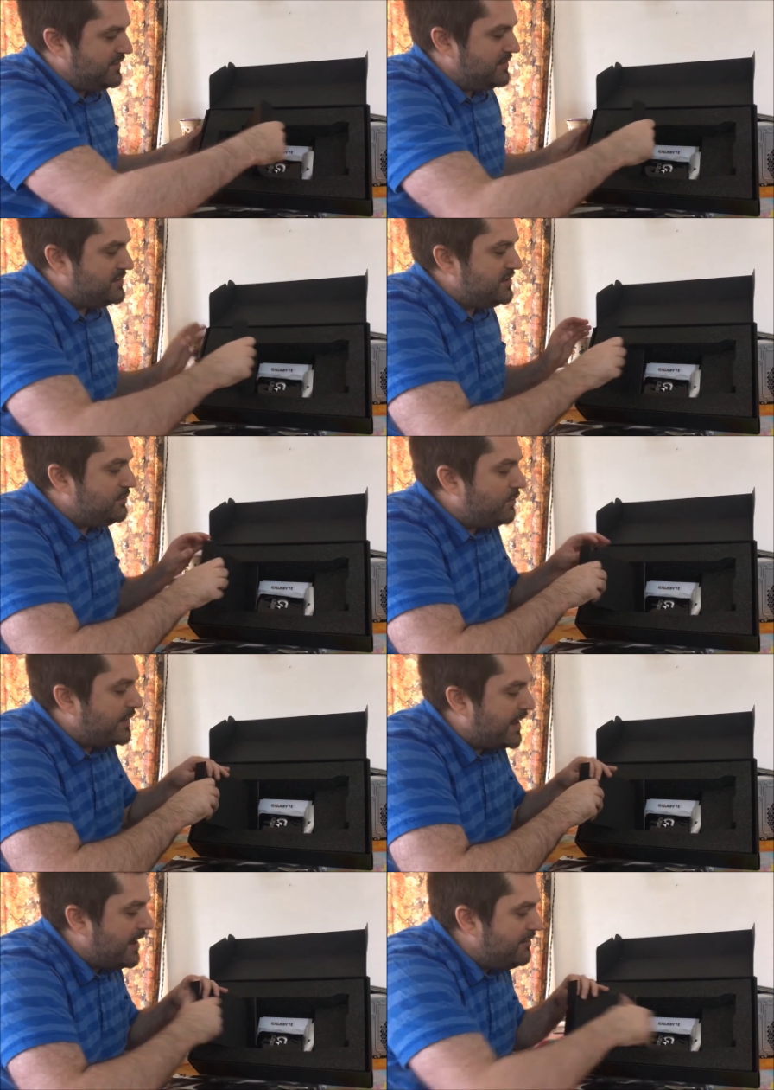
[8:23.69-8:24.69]
And let's see
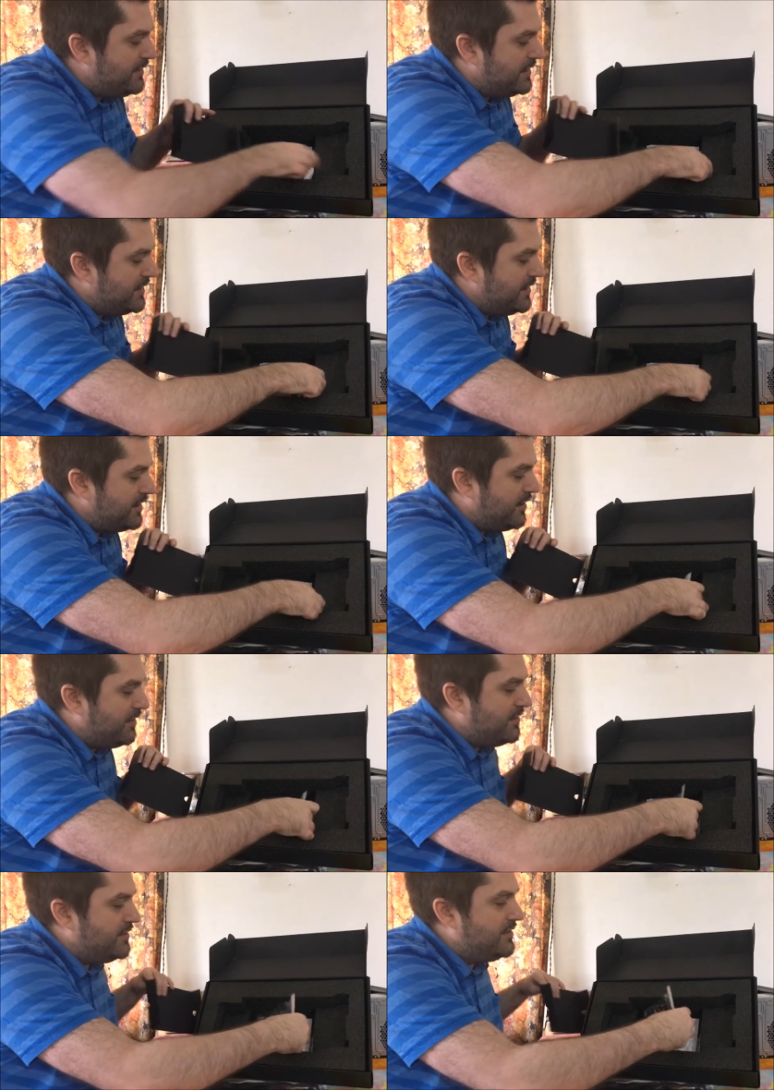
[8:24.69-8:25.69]
what we have in
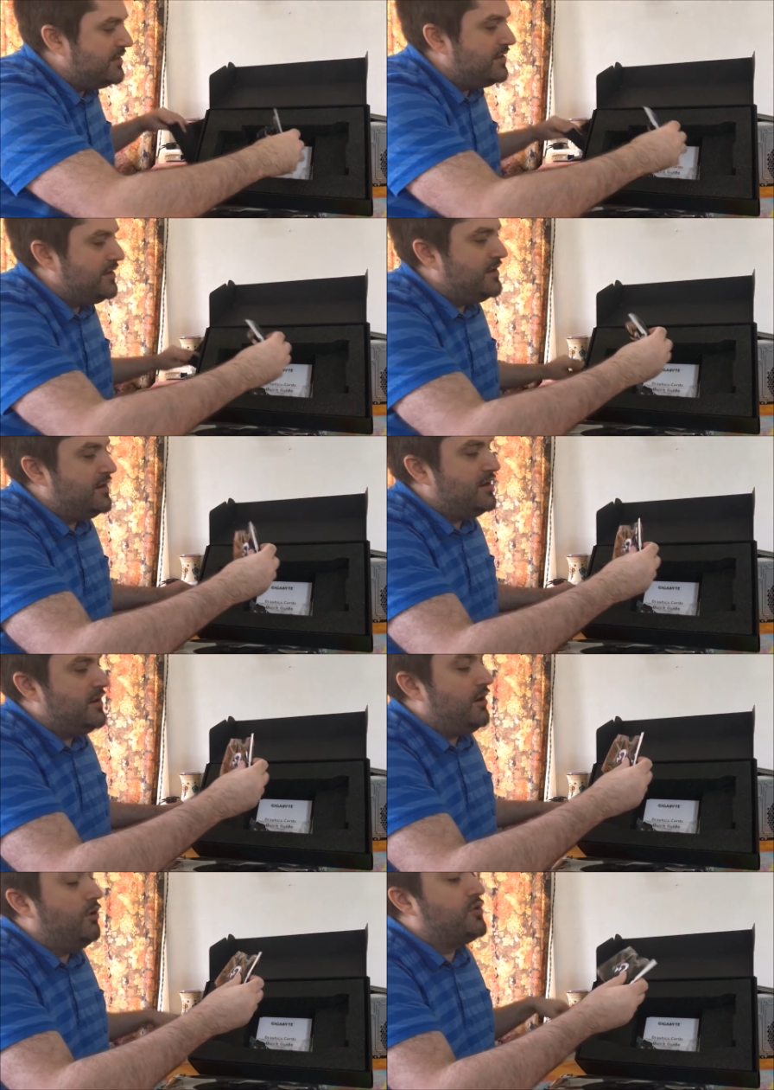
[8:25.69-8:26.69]
here.
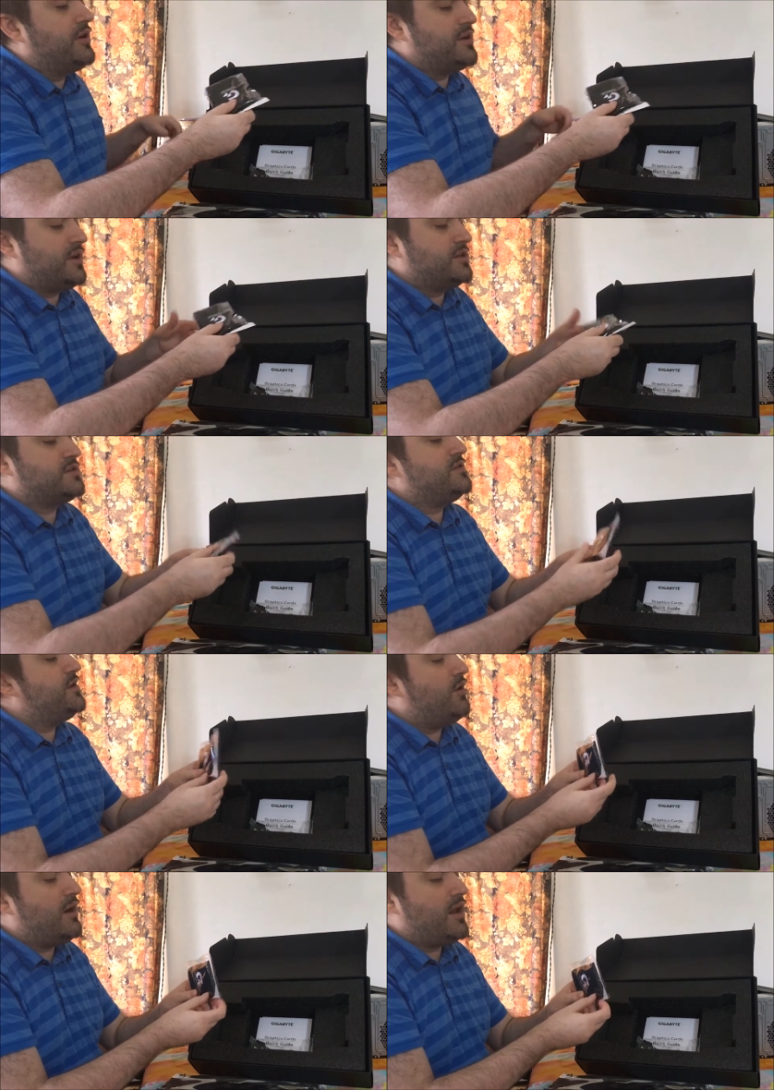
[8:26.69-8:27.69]
Oh, good.
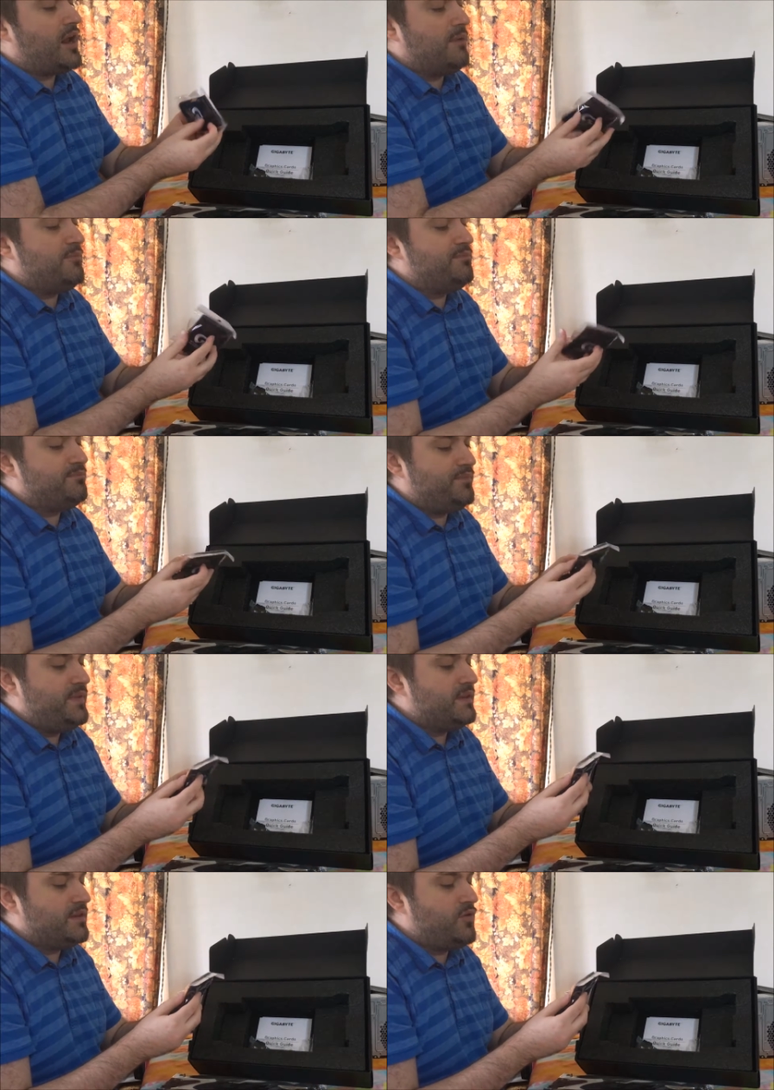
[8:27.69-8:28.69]
You know what? I'm
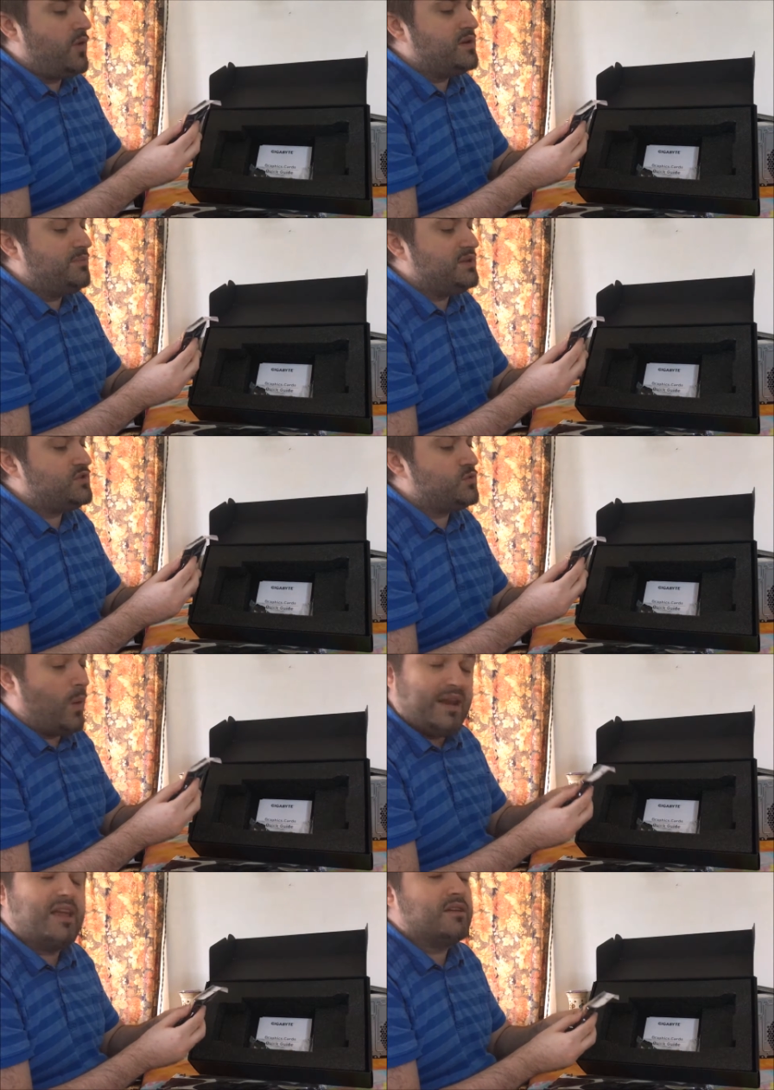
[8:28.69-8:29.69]
going to be
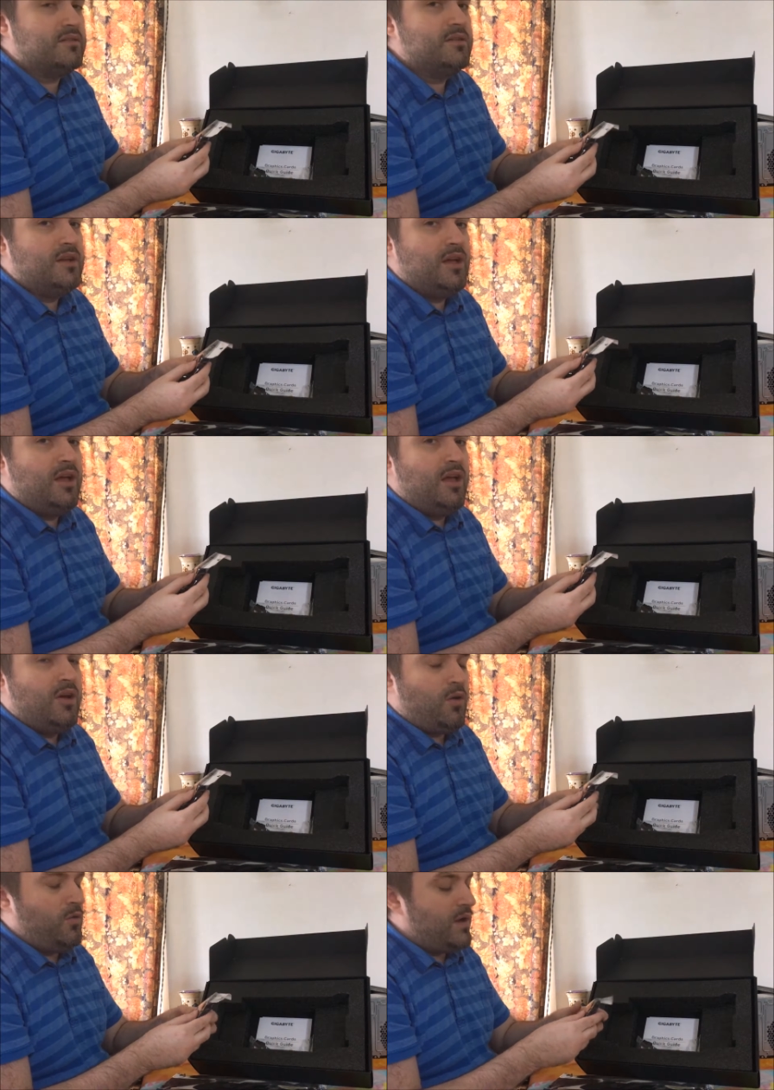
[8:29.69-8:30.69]
sweating
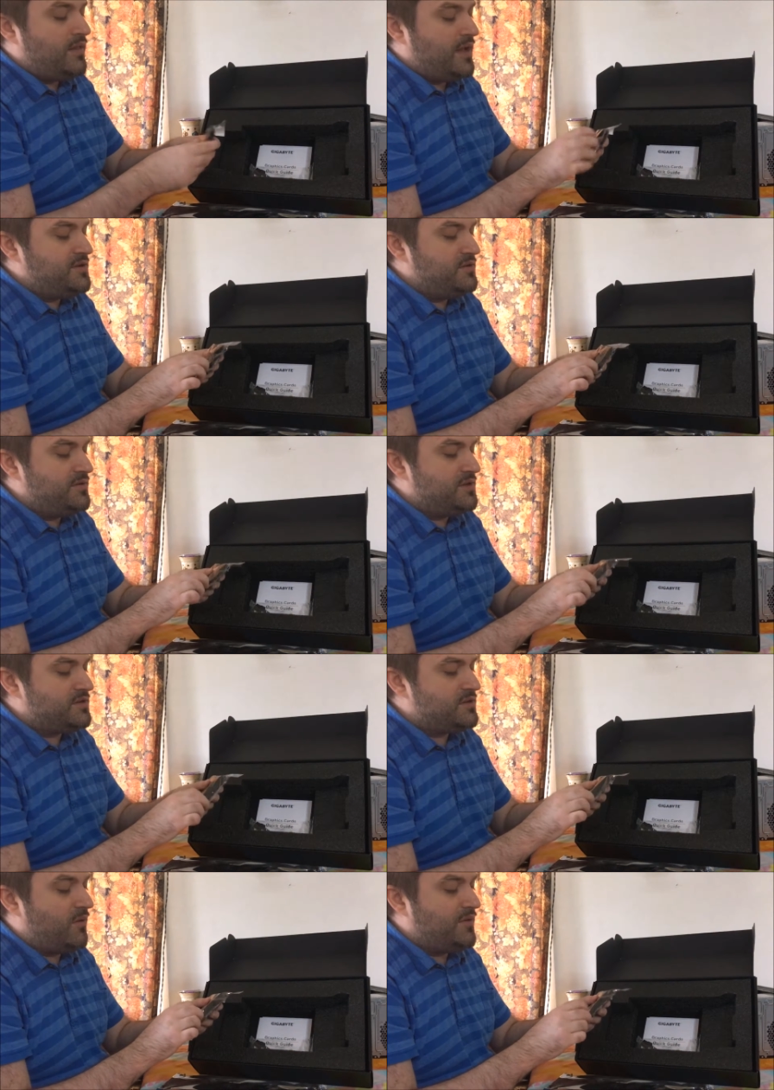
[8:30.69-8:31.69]
while I do
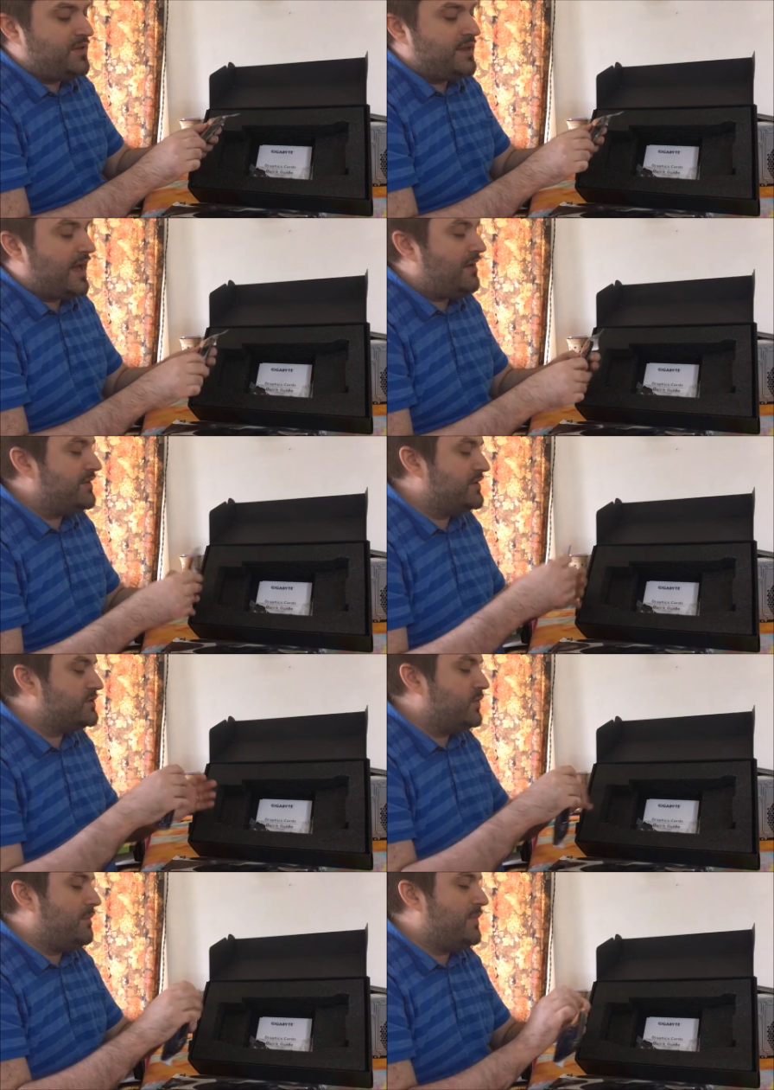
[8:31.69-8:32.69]
this, so I think
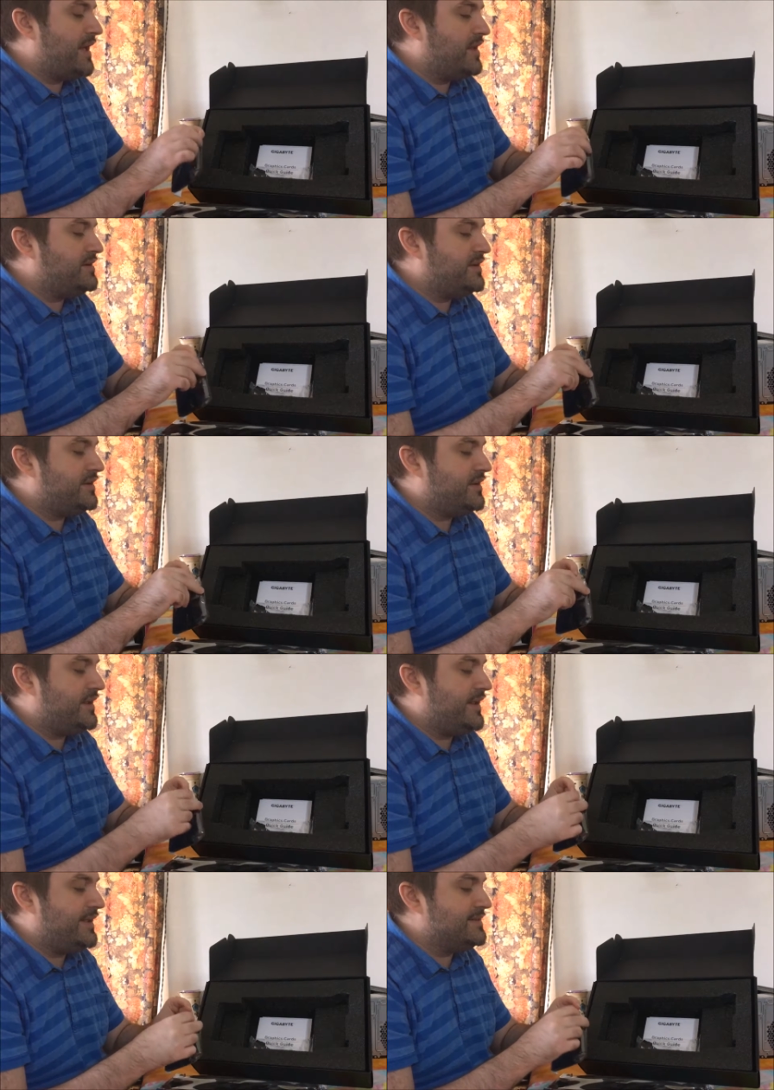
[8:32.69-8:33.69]
having a sweatband
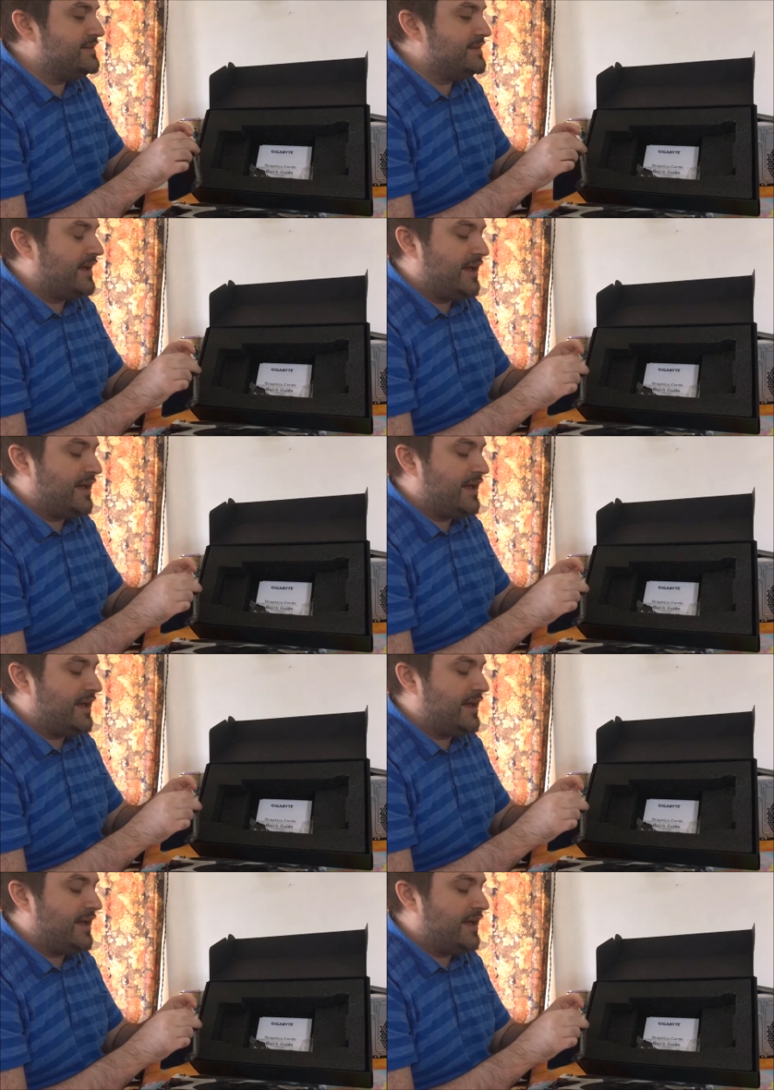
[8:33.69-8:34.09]
is